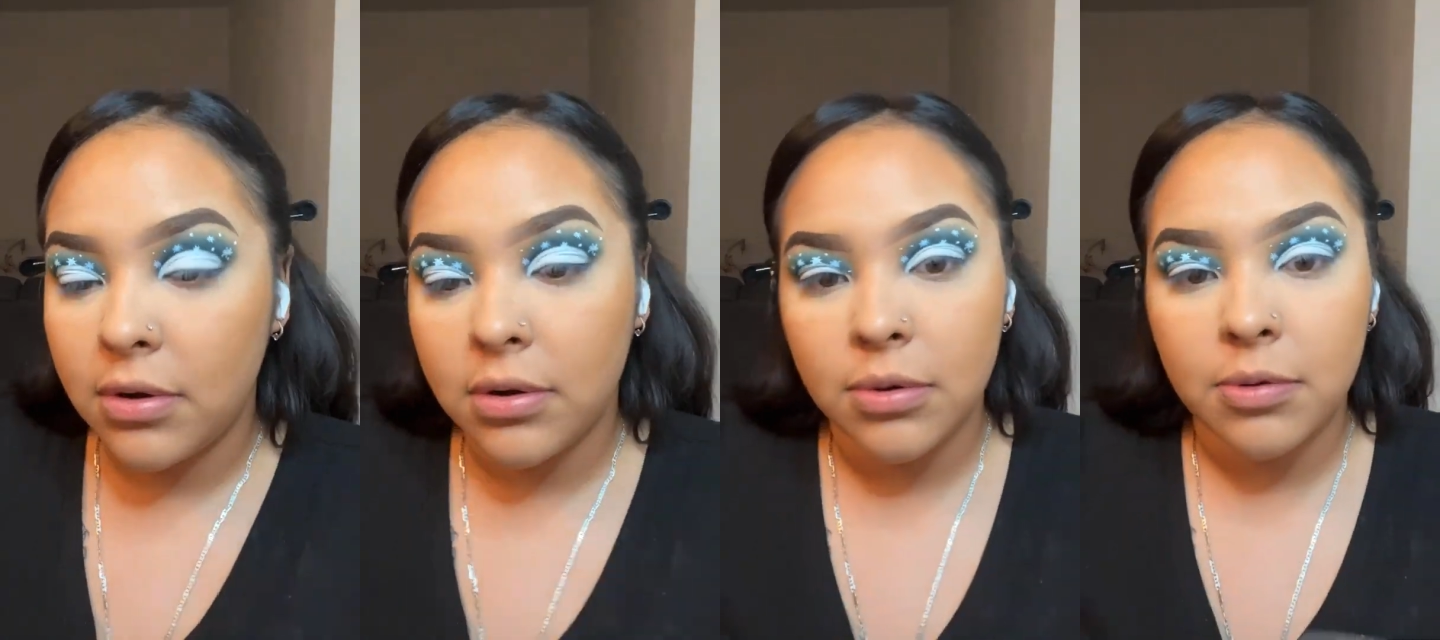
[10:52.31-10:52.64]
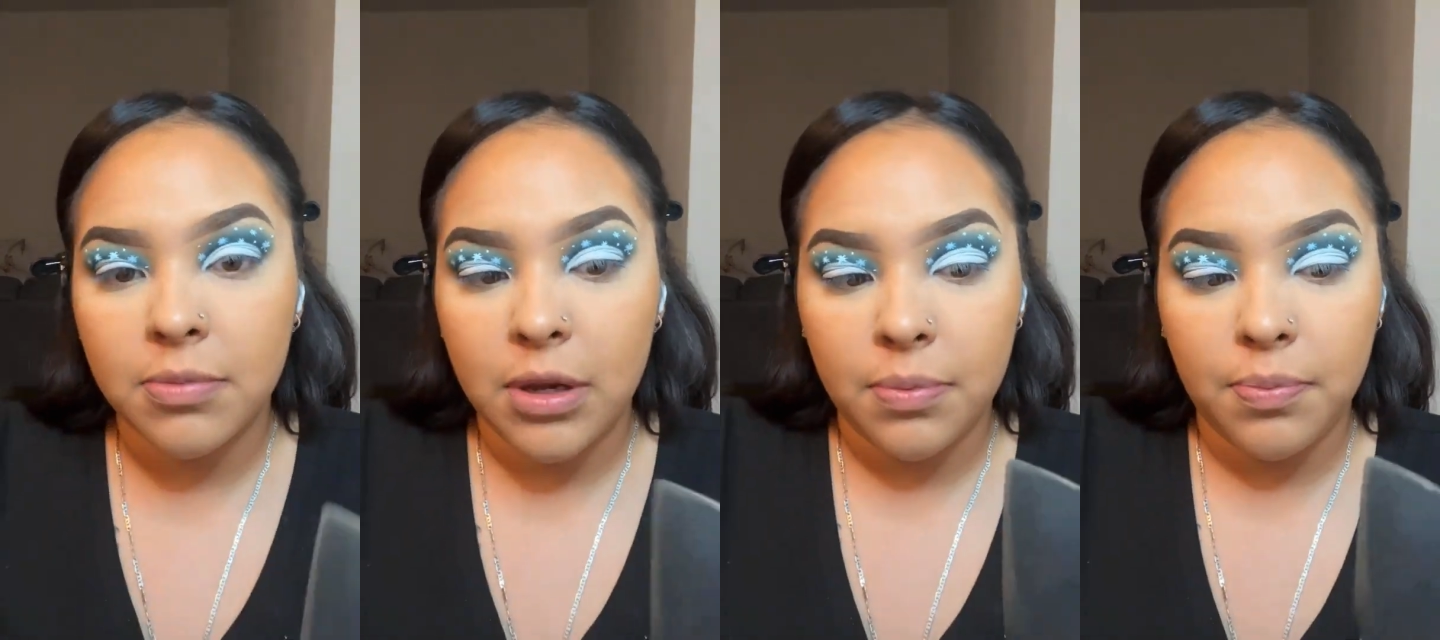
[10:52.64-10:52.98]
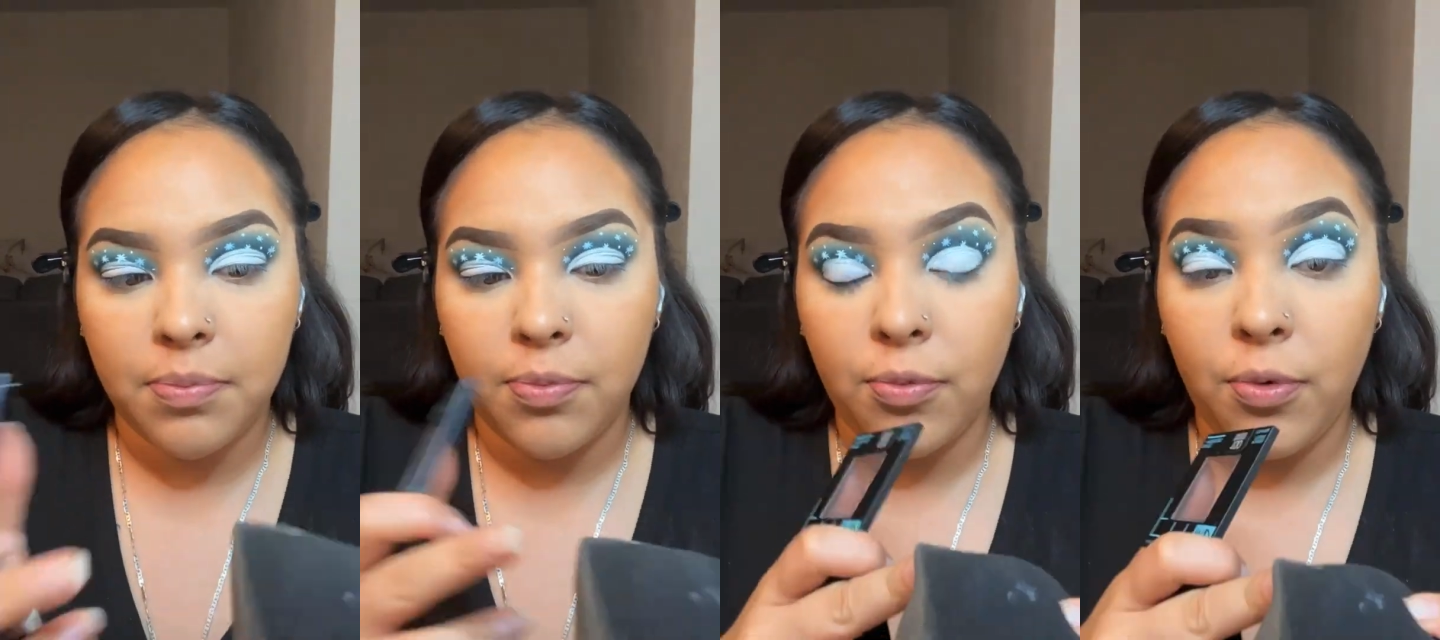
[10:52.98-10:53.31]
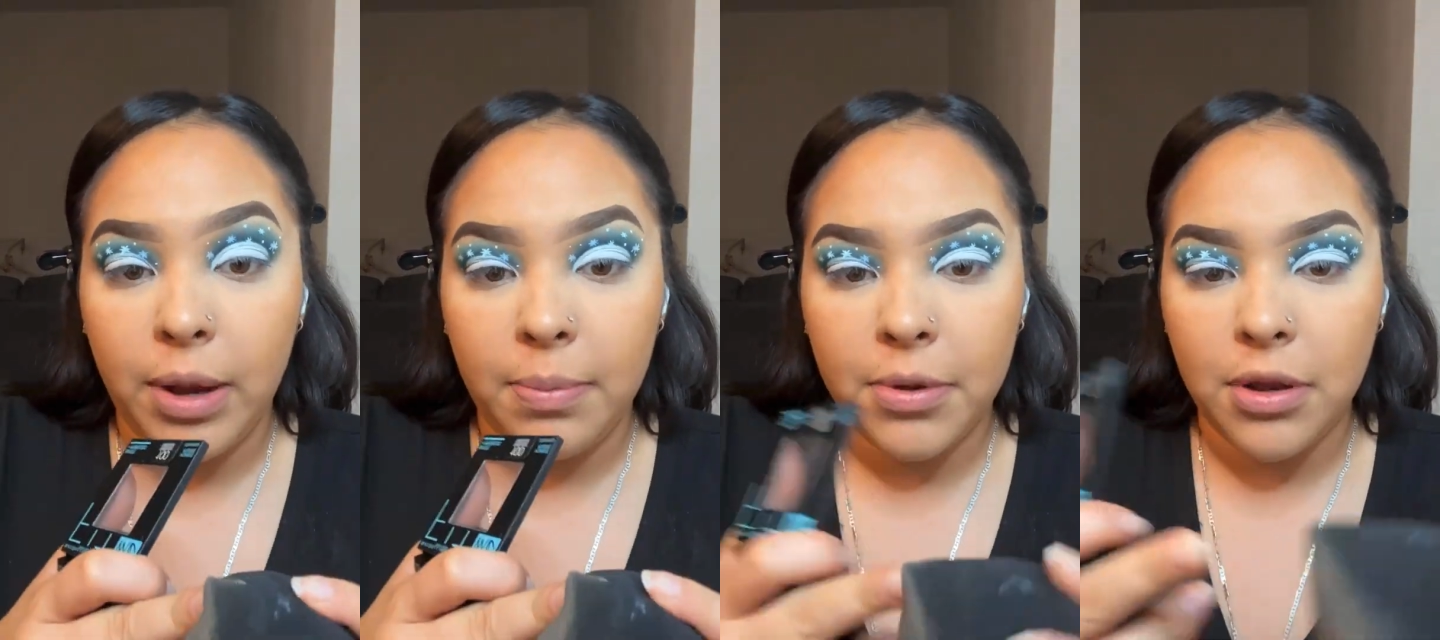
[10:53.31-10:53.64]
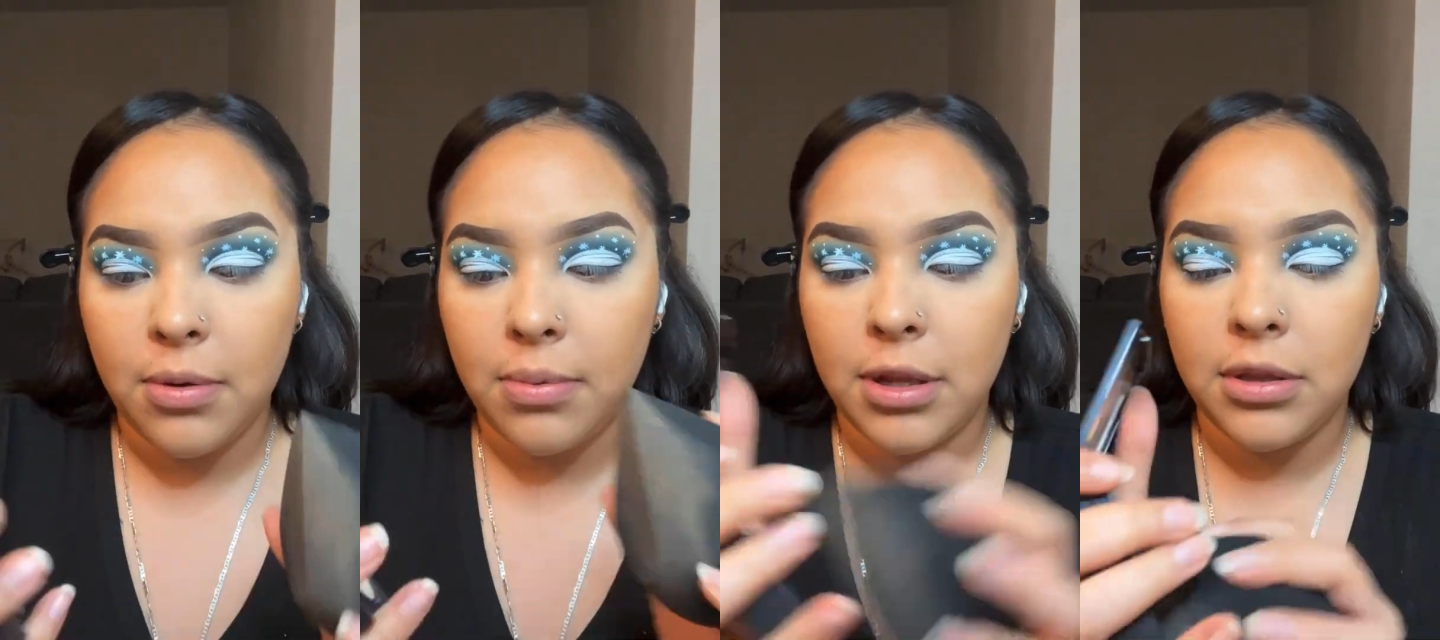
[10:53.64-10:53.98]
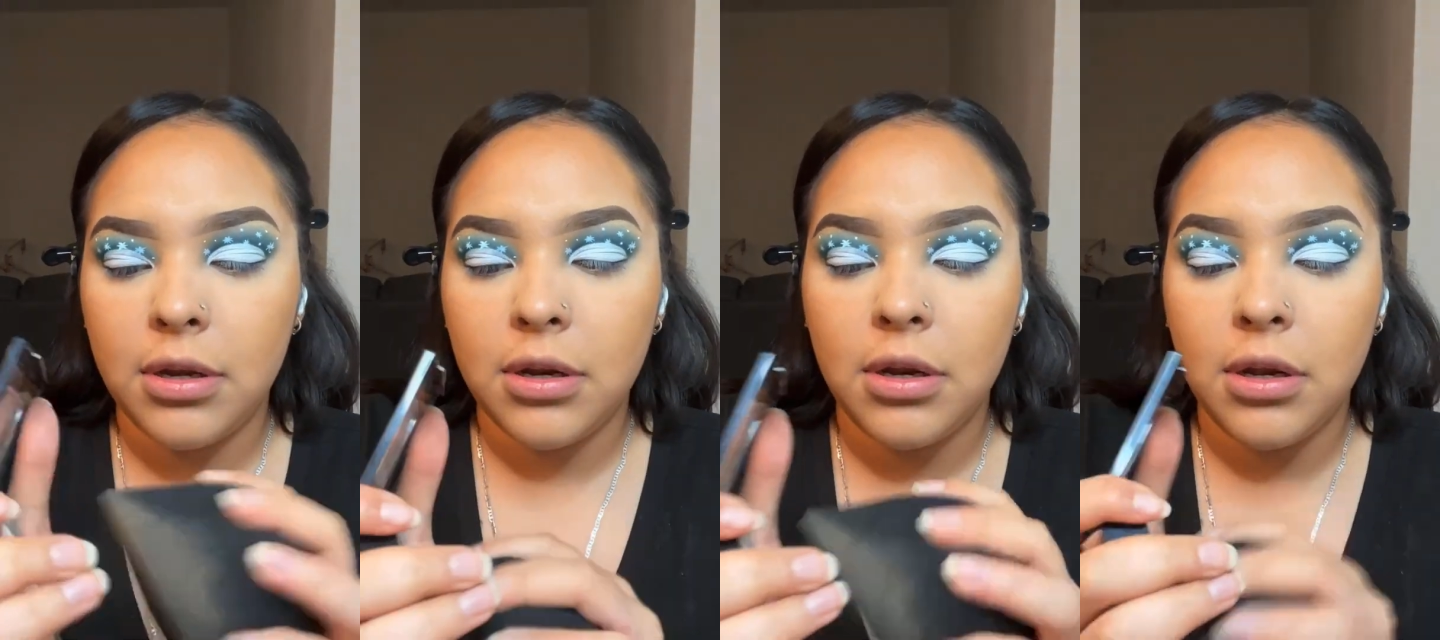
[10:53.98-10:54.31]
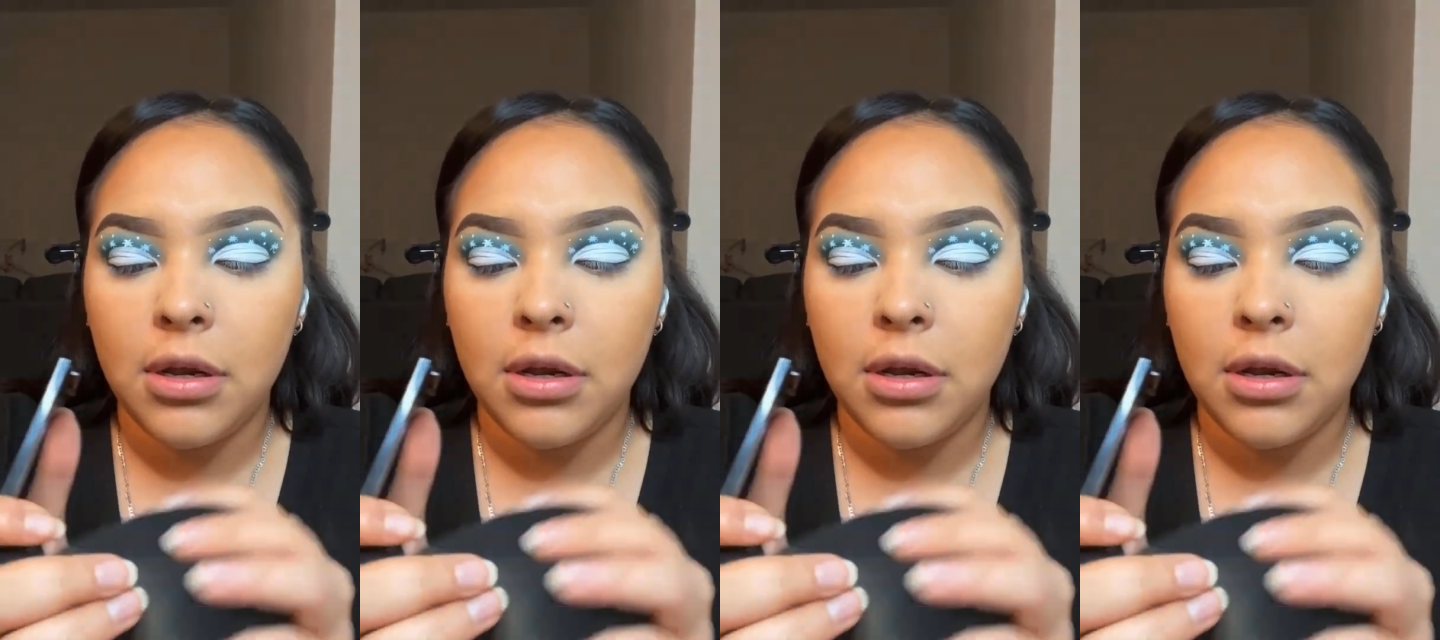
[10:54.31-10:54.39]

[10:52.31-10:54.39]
go in with my wet beauty blender